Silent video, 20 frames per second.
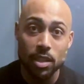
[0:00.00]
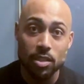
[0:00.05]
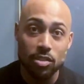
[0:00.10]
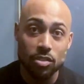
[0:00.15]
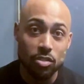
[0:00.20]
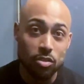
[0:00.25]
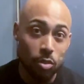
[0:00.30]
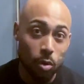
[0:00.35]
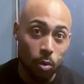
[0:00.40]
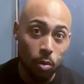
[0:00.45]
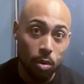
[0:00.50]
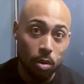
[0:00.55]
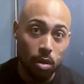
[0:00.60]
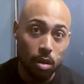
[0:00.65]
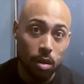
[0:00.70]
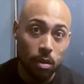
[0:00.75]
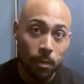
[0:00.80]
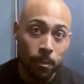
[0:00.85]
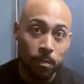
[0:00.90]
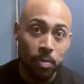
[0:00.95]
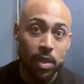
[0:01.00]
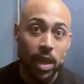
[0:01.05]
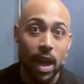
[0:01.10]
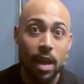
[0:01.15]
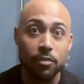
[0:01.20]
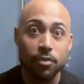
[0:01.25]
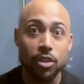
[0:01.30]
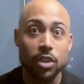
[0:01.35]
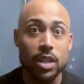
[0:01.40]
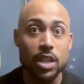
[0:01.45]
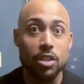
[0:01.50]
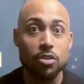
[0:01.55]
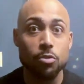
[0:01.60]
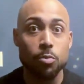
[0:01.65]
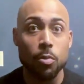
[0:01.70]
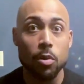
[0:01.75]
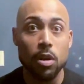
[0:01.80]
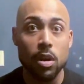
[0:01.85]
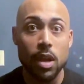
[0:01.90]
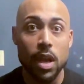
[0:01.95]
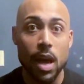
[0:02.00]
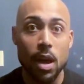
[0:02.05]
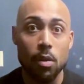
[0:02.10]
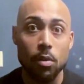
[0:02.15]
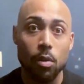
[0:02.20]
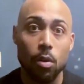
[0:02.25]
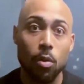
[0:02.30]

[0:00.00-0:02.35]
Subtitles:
sore after each workout,